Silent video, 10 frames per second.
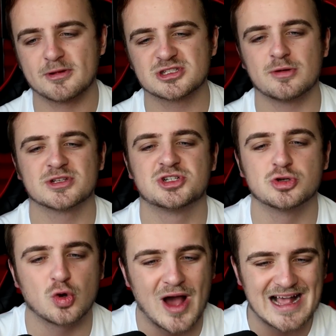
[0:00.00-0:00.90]
But Thomas
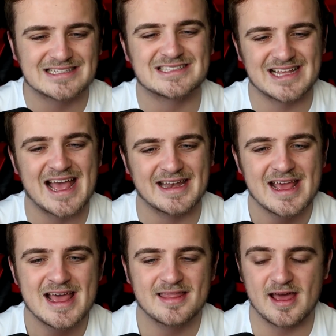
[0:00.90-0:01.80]
Tuchel has
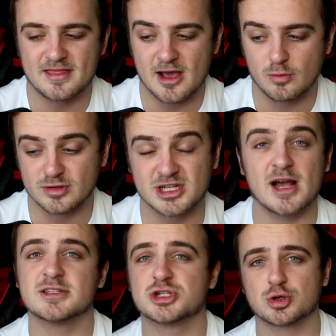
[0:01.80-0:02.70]
said that they'll
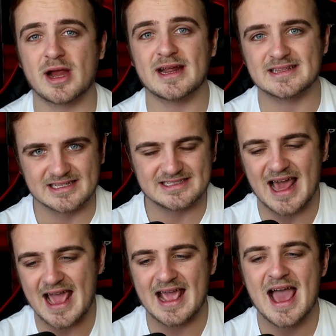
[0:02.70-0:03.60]
return to training
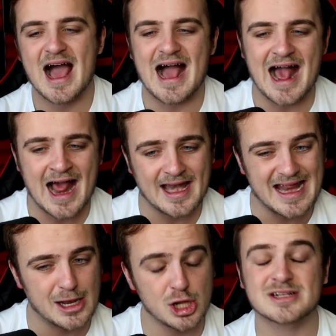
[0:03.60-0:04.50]
today, and
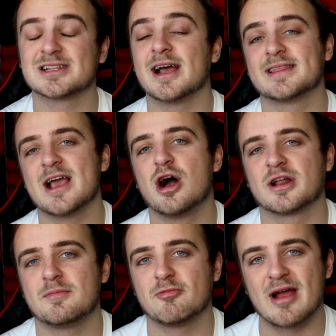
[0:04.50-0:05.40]
it looks like they
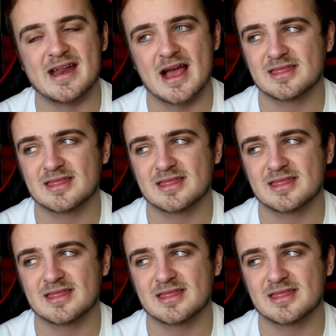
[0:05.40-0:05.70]
are going to be ready.